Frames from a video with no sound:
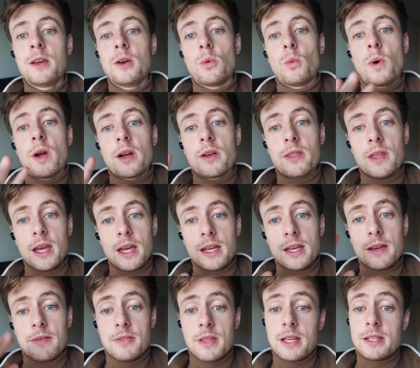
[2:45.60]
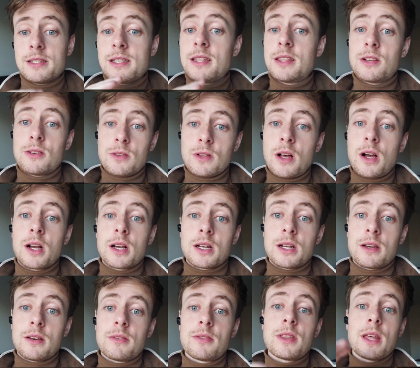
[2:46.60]
where if they sit there long
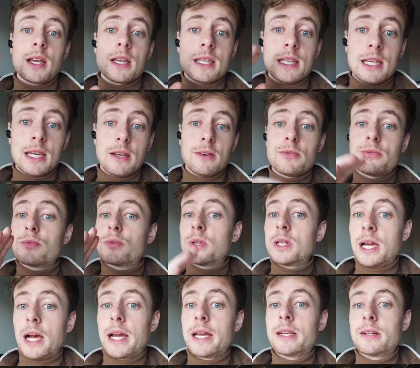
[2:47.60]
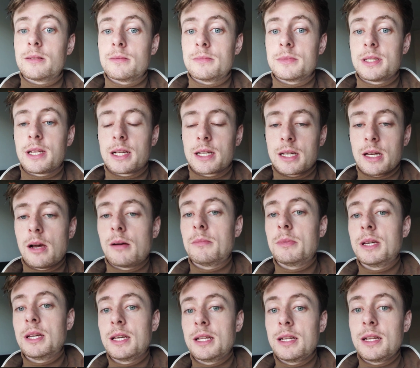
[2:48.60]
enough, they get free items that come
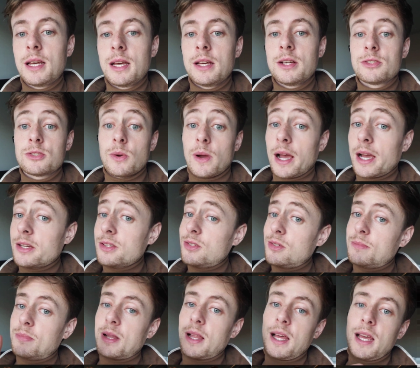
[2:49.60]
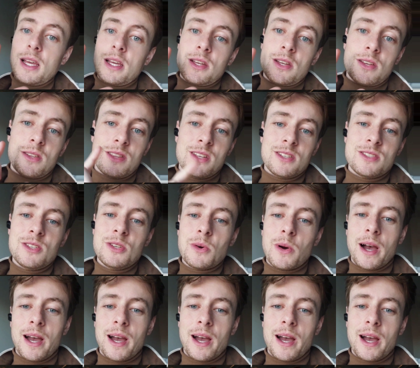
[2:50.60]
in. So as you play, these new